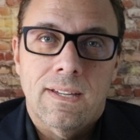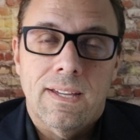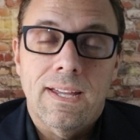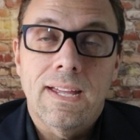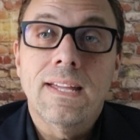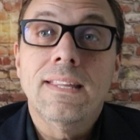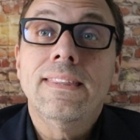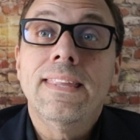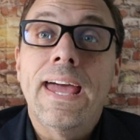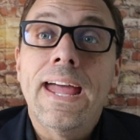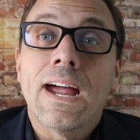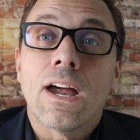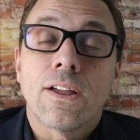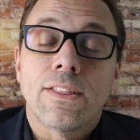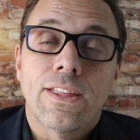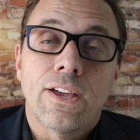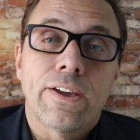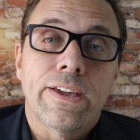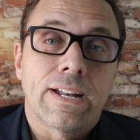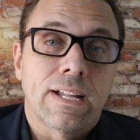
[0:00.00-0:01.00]
In there,
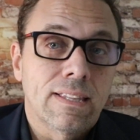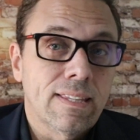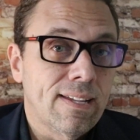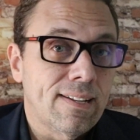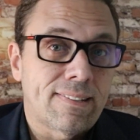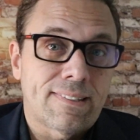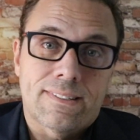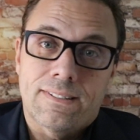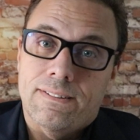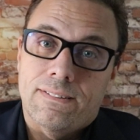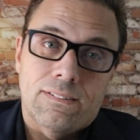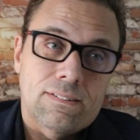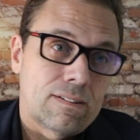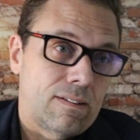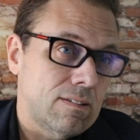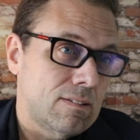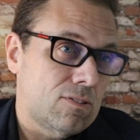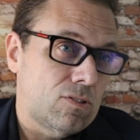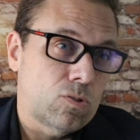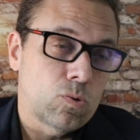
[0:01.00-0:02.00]
they're going to list
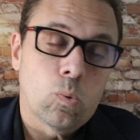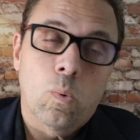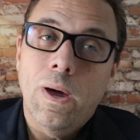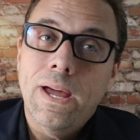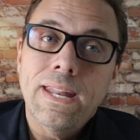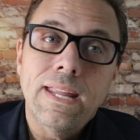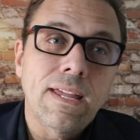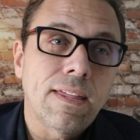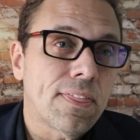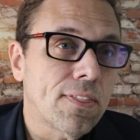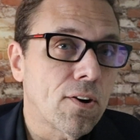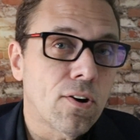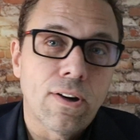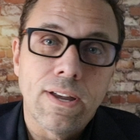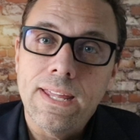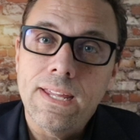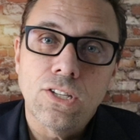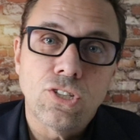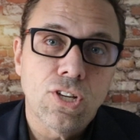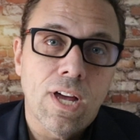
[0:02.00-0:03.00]
20,
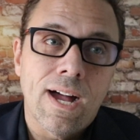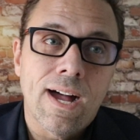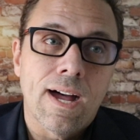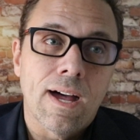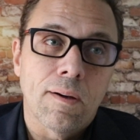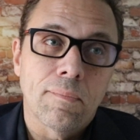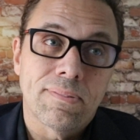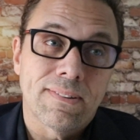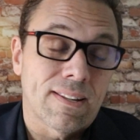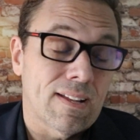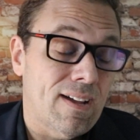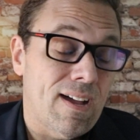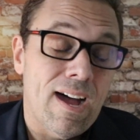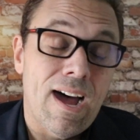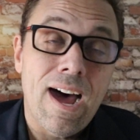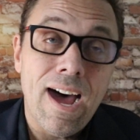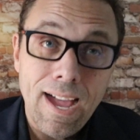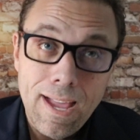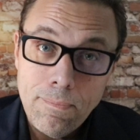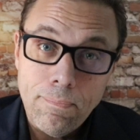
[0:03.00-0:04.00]
30 jobs,
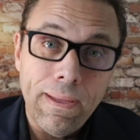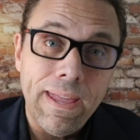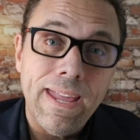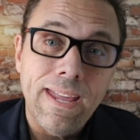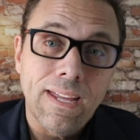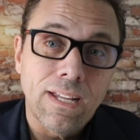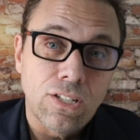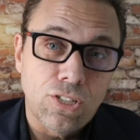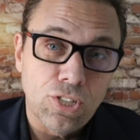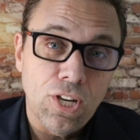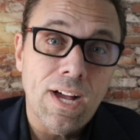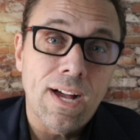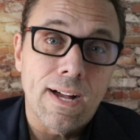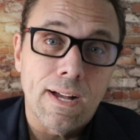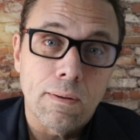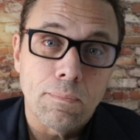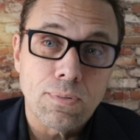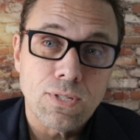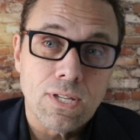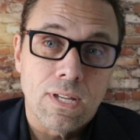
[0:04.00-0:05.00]
high-paying
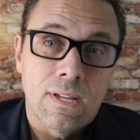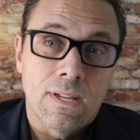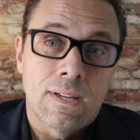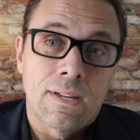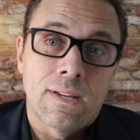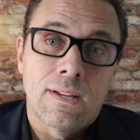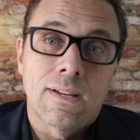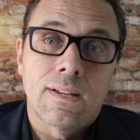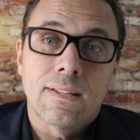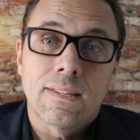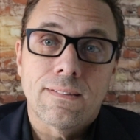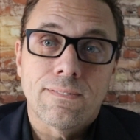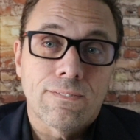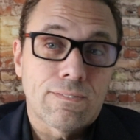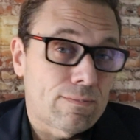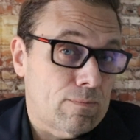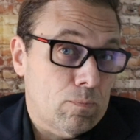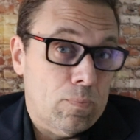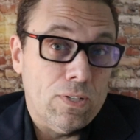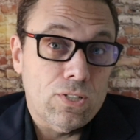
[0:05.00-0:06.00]
jobs,
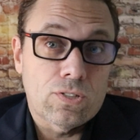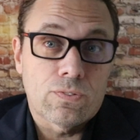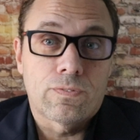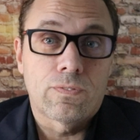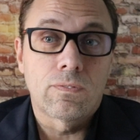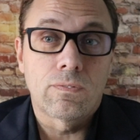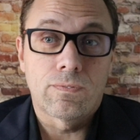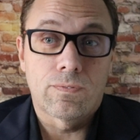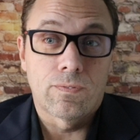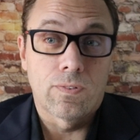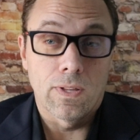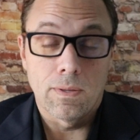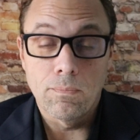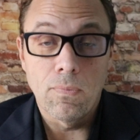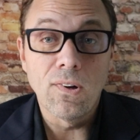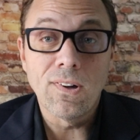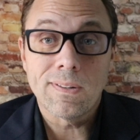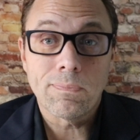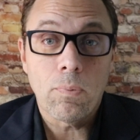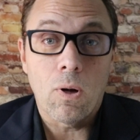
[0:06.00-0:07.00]
which for the
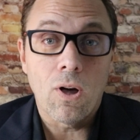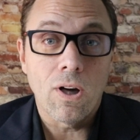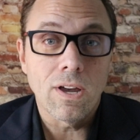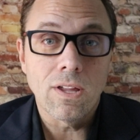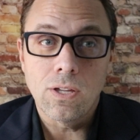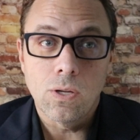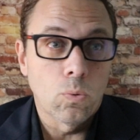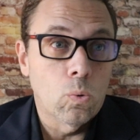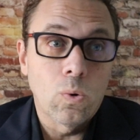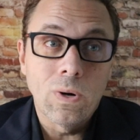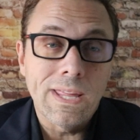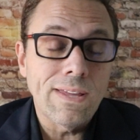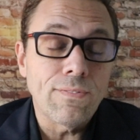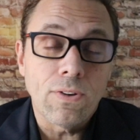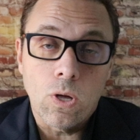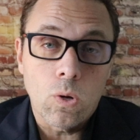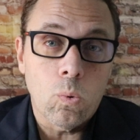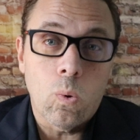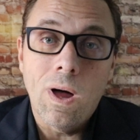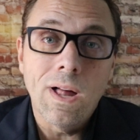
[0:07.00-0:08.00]
most part you won't
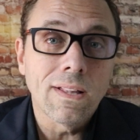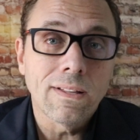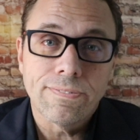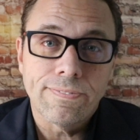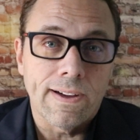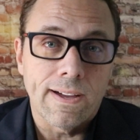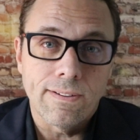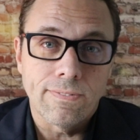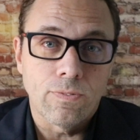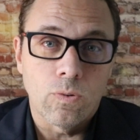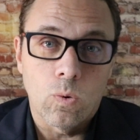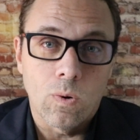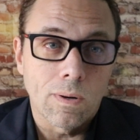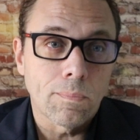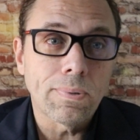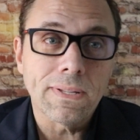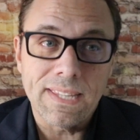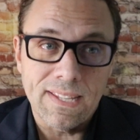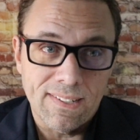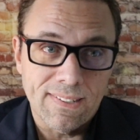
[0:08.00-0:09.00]
even qualify for,
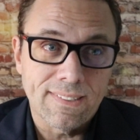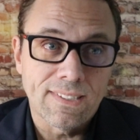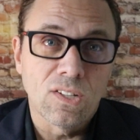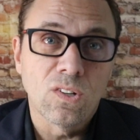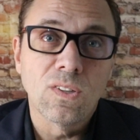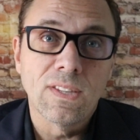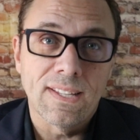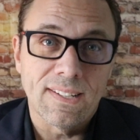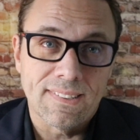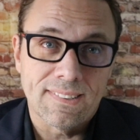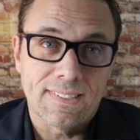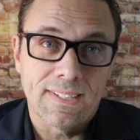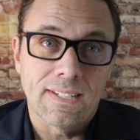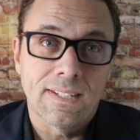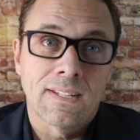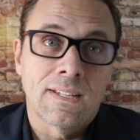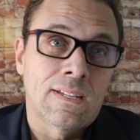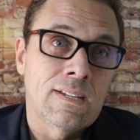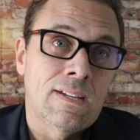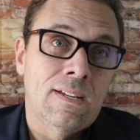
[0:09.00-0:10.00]
but they still list
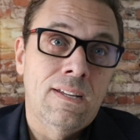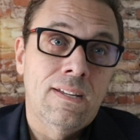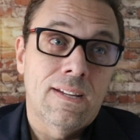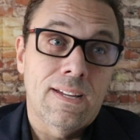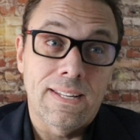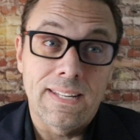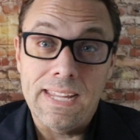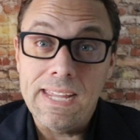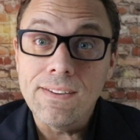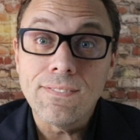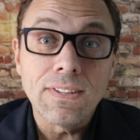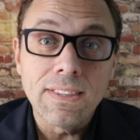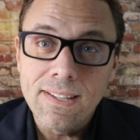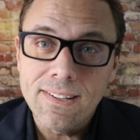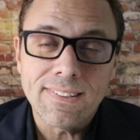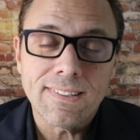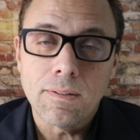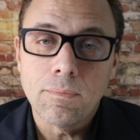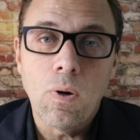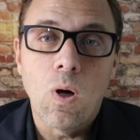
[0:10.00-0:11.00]
it. And they even
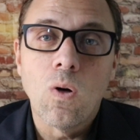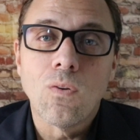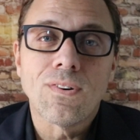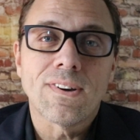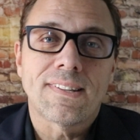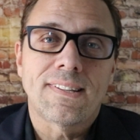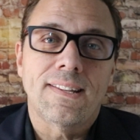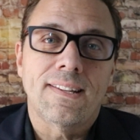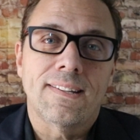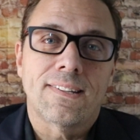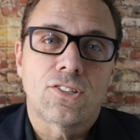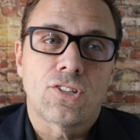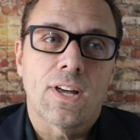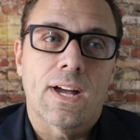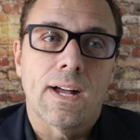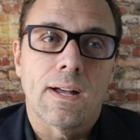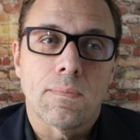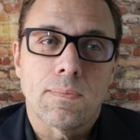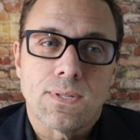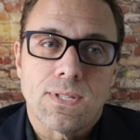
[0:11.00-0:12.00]
list some overseas
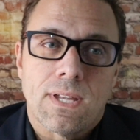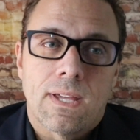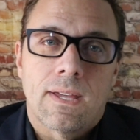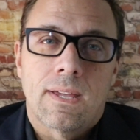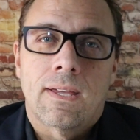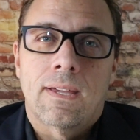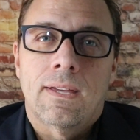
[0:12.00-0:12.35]
jobs.